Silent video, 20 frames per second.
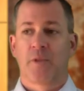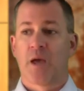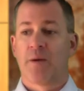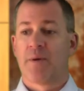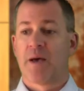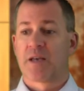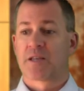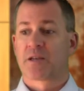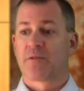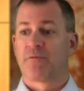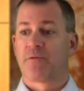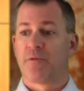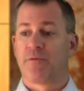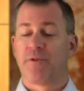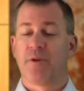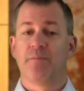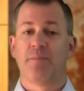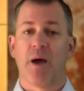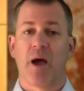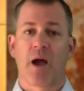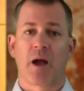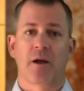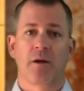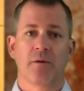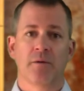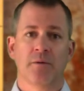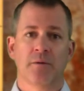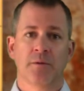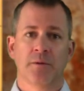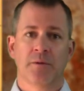I'm asking for
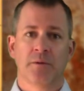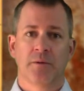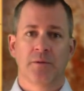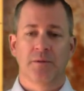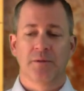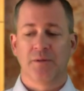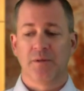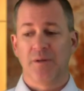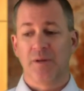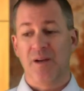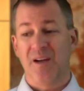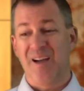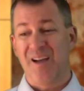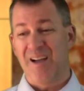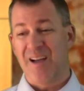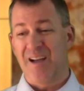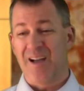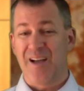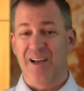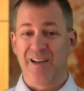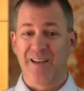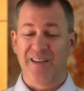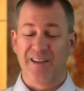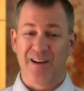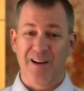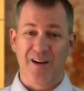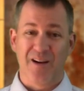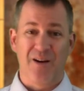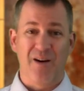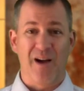feedback. I
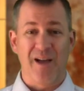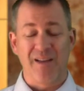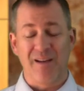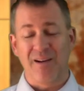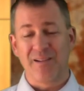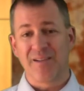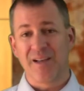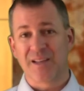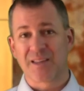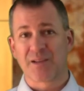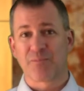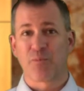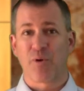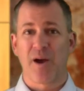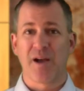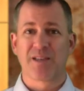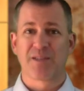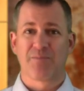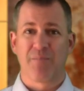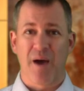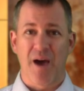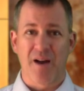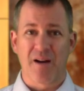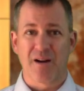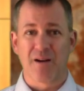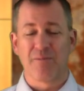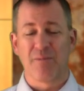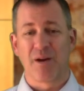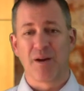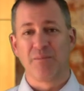like the price
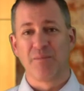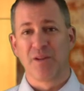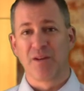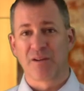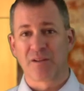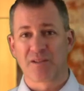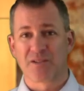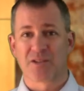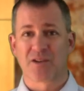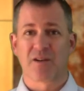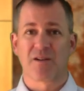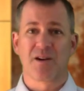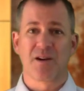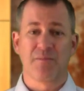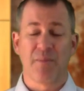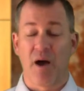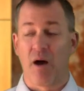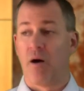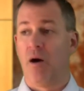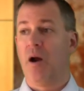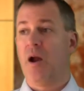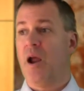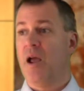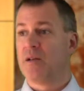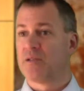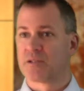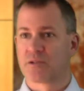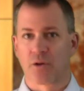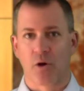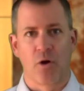better, but I'm a little concerned about, all
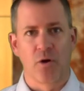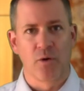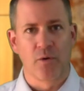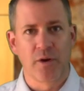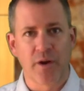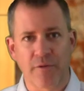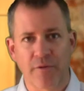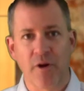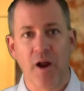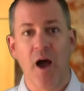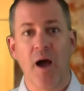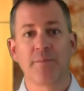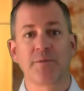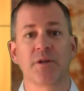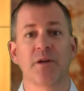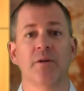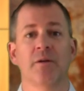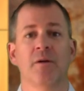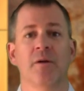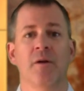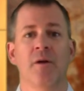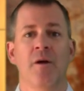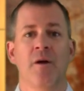right, let's go to a different option.